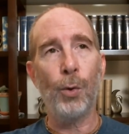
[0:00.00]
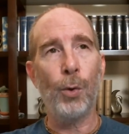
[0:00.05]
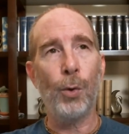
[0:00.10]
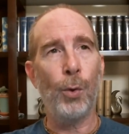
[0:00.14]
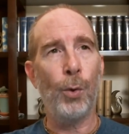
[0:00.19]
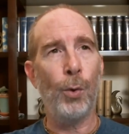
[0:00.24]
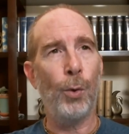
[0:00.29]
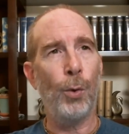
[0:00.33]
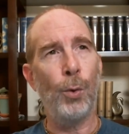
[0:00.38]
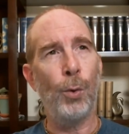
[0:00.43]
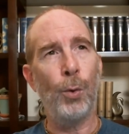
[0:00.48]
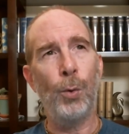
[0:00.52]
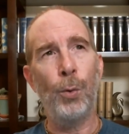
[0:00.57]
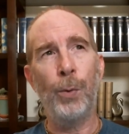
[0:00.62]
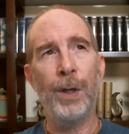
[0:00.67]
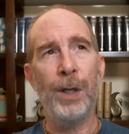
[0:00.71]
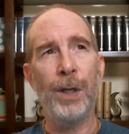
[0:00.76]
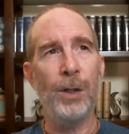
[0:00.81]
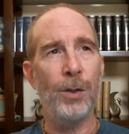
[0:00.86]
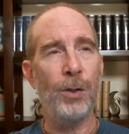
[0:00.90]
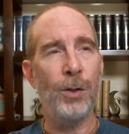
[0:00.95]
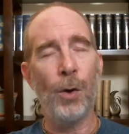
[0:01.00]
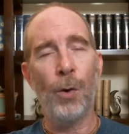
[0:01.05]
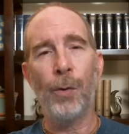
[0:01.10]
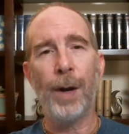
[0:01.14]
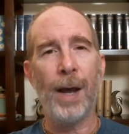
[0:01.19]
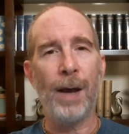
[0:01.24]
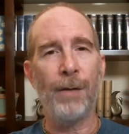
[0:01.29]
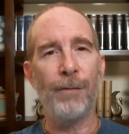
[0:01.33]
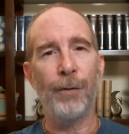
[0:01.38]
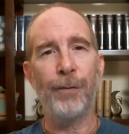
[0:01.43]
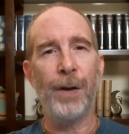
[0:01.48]
who we don't
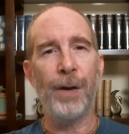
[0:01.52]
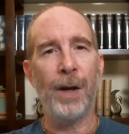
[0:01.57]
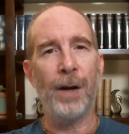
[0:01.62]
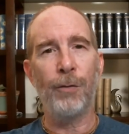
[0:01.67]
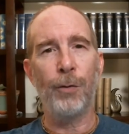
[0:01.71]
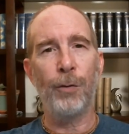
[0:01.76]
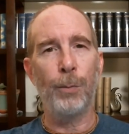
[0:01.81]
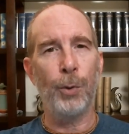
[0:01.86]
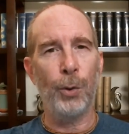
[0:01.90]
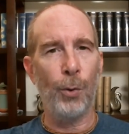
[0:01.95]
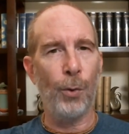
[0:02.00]
have a favorable